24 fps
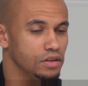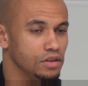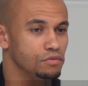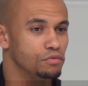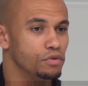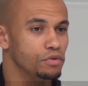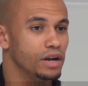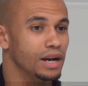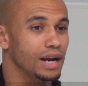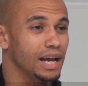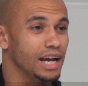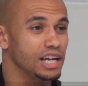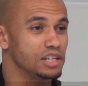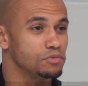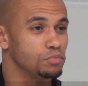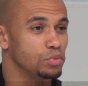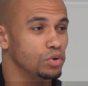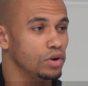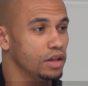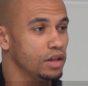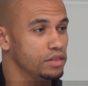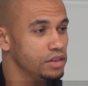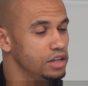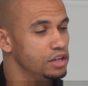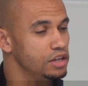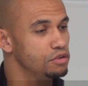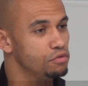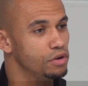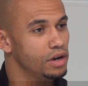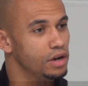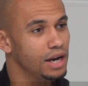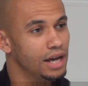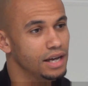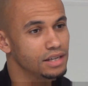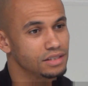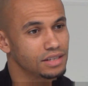realise, but I think you
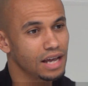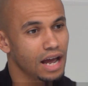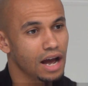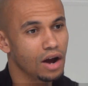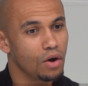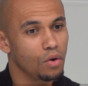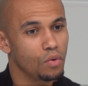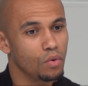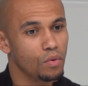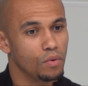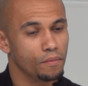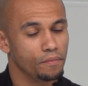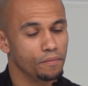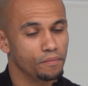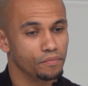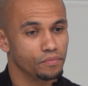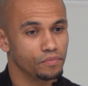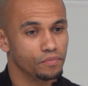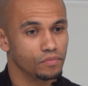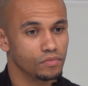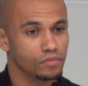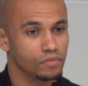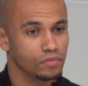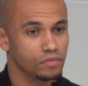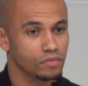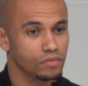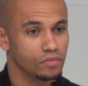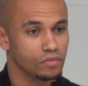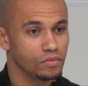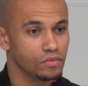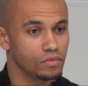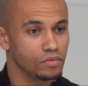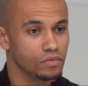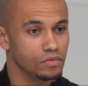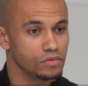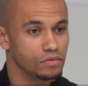realise how
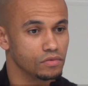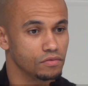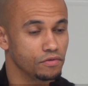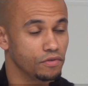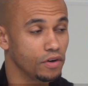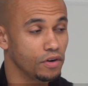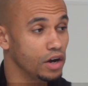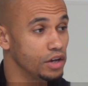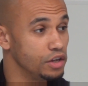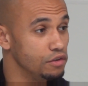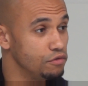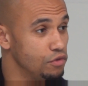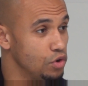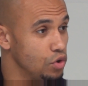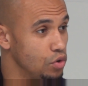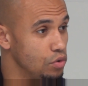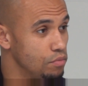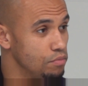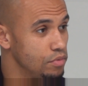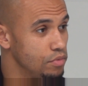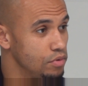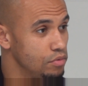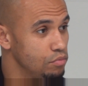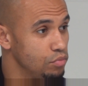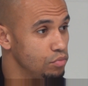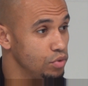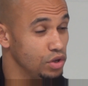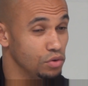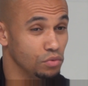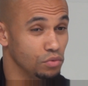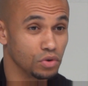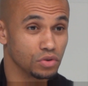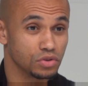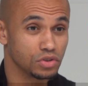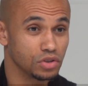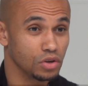far you've come, but
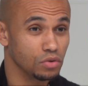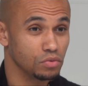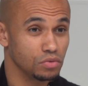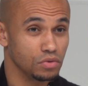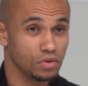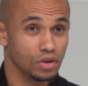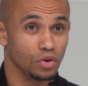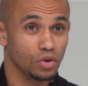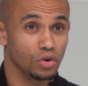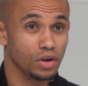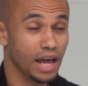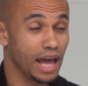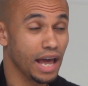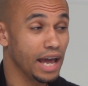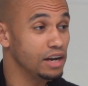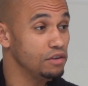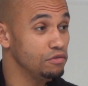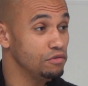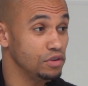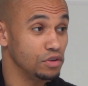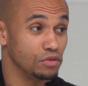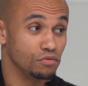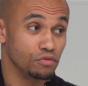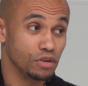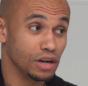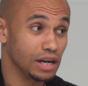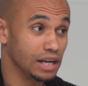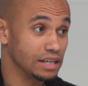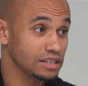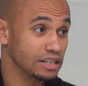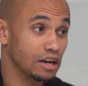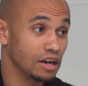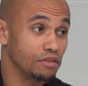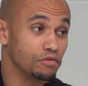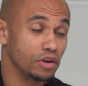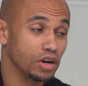you also look ahead of you and
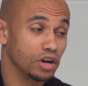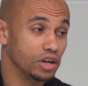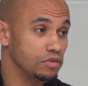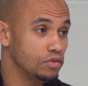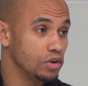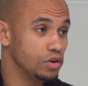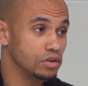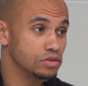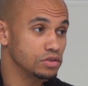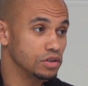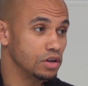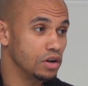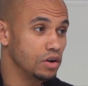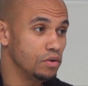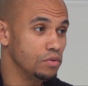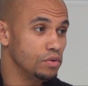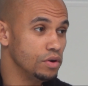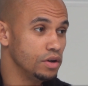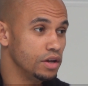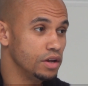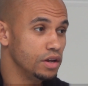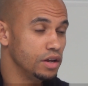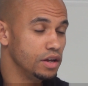realise how far you've got to go.